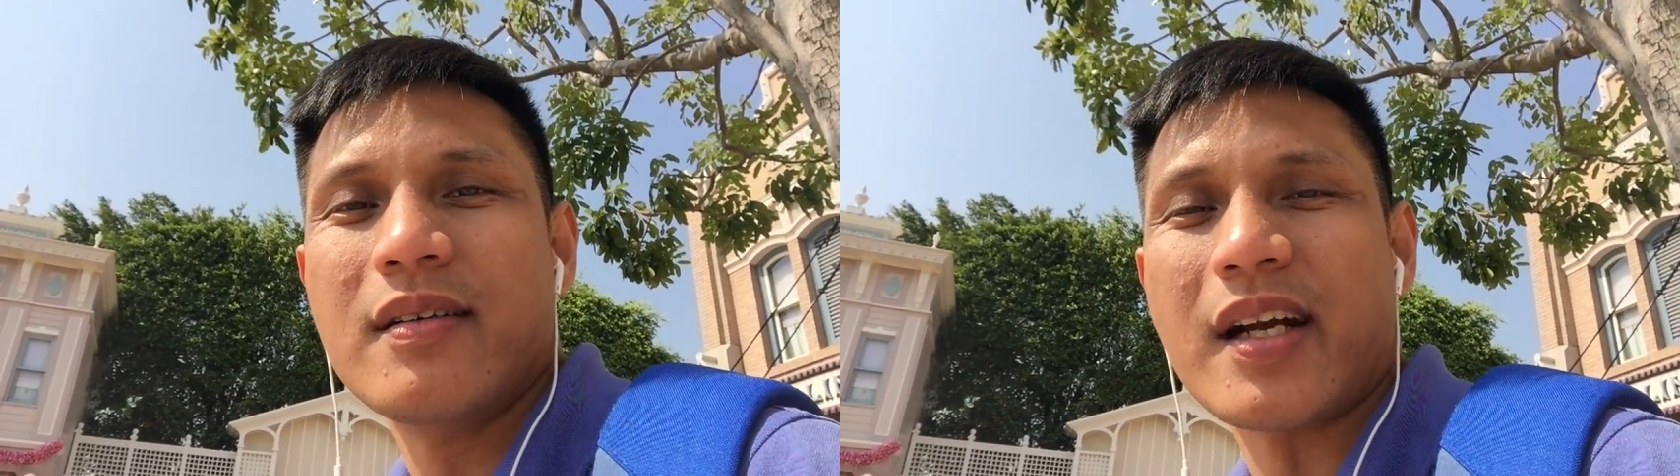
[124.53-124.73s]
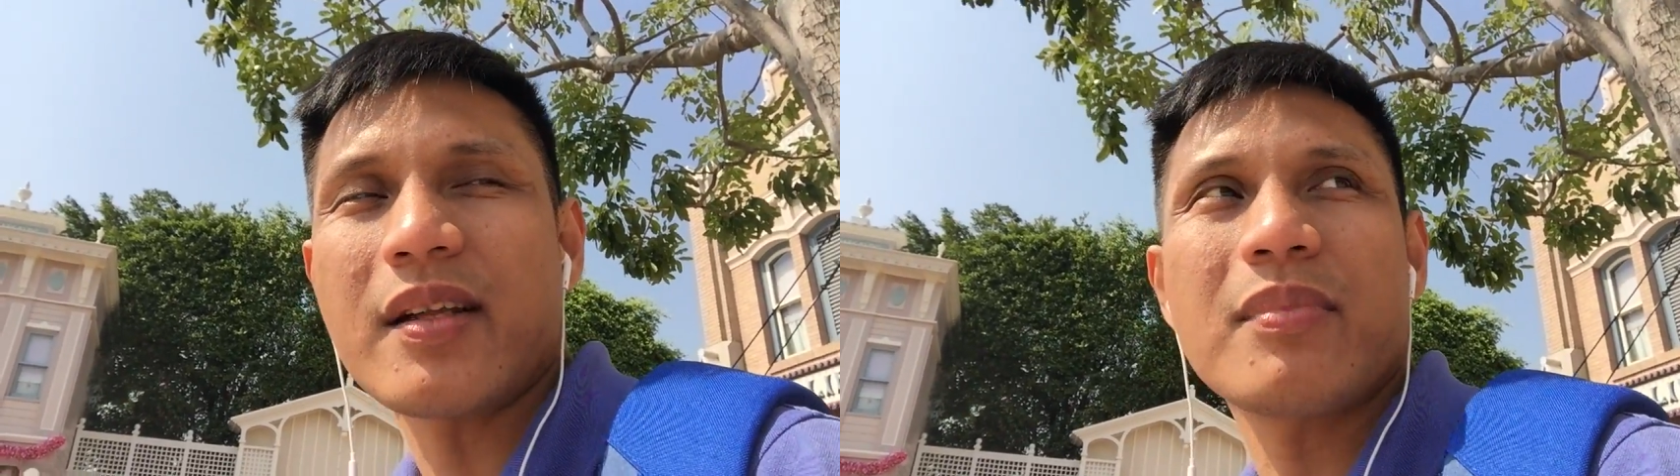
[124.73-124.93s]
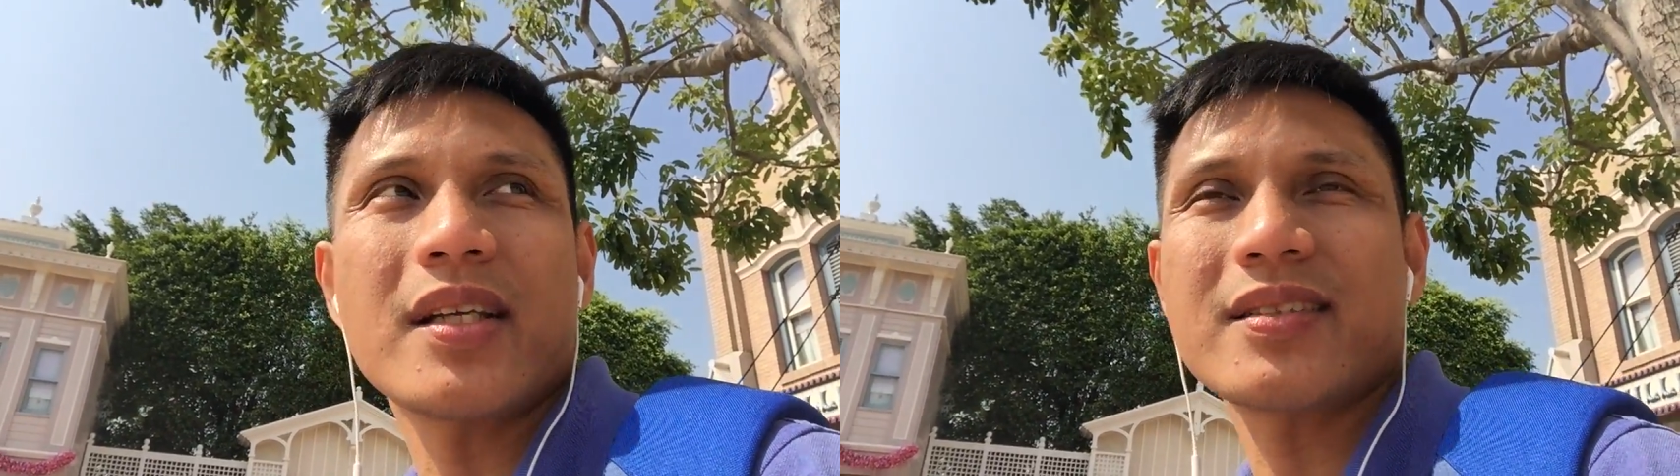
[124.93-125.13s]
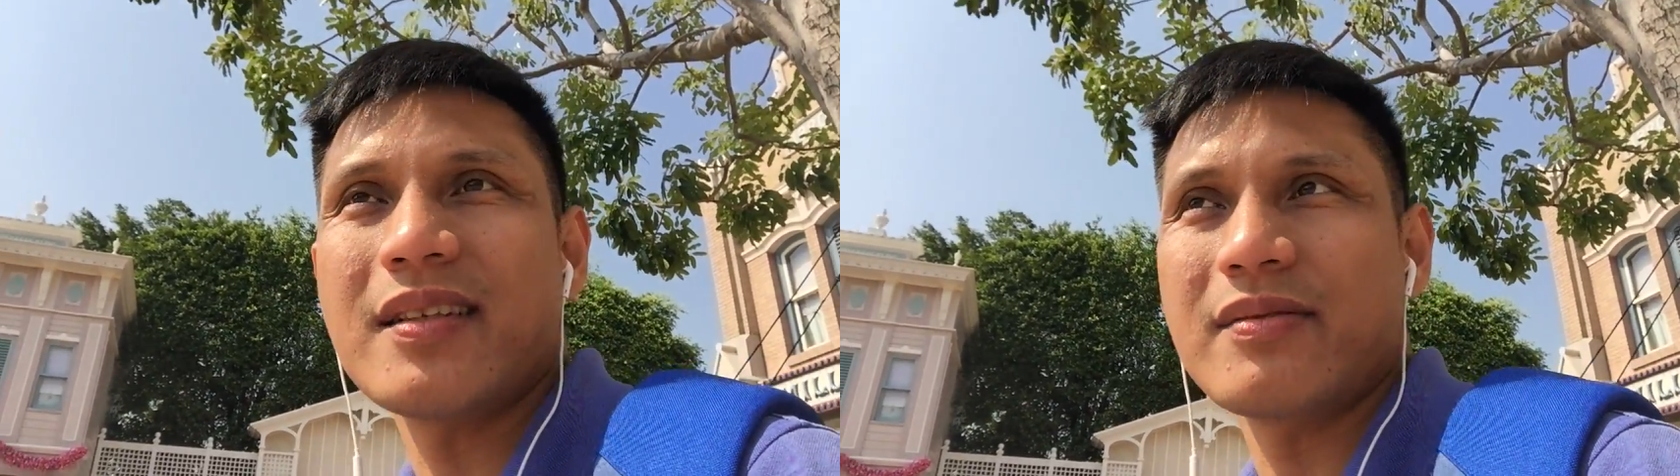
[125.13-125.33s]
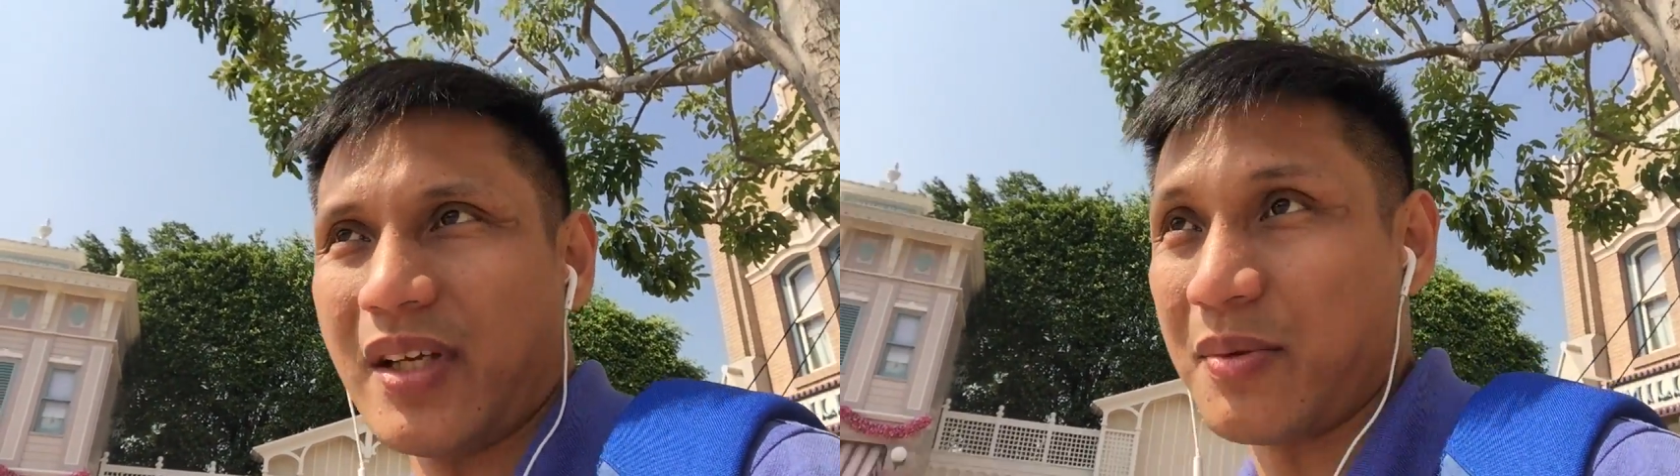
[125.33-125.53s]
Right? Because
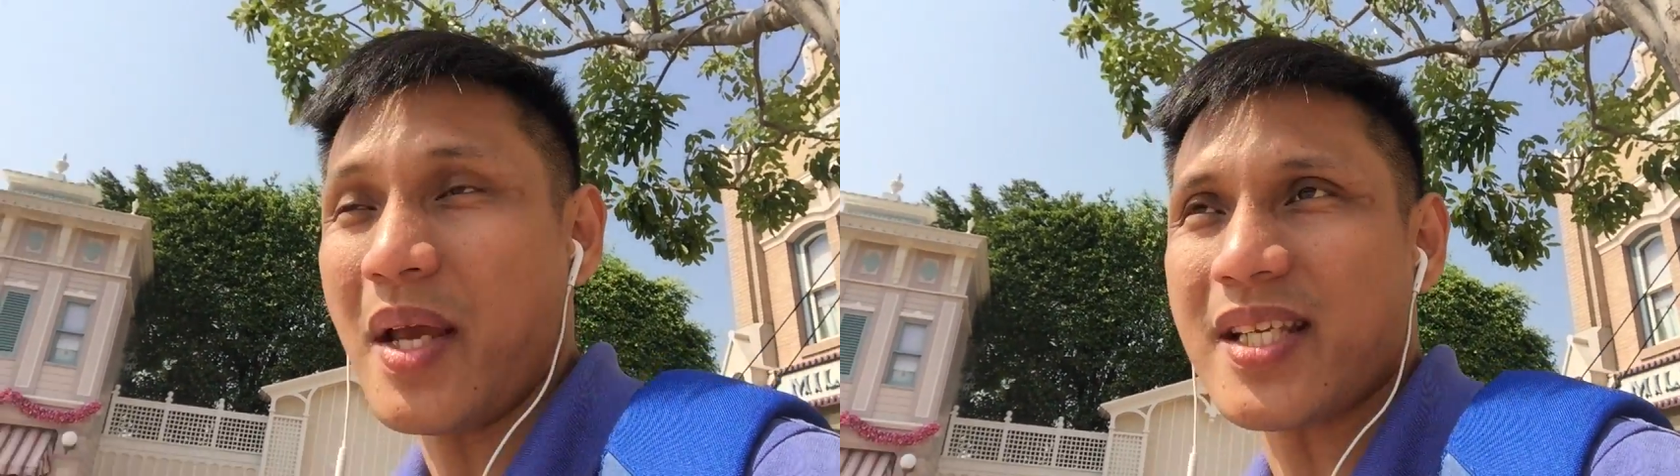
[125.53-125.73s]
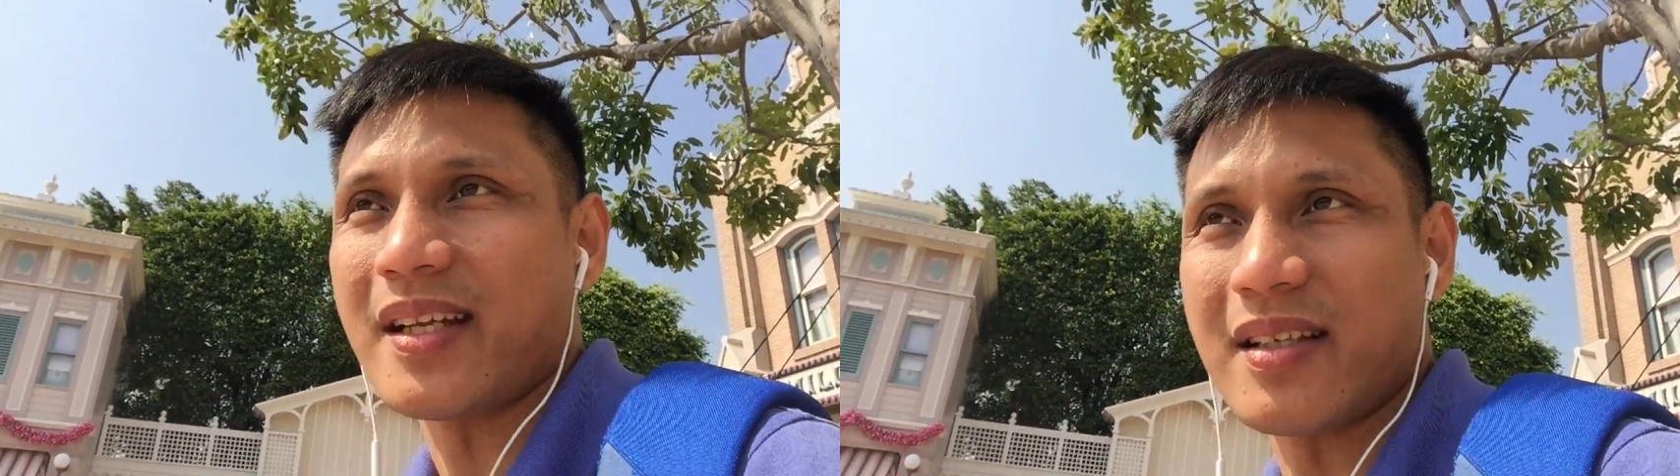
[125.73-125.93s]
it makes sense.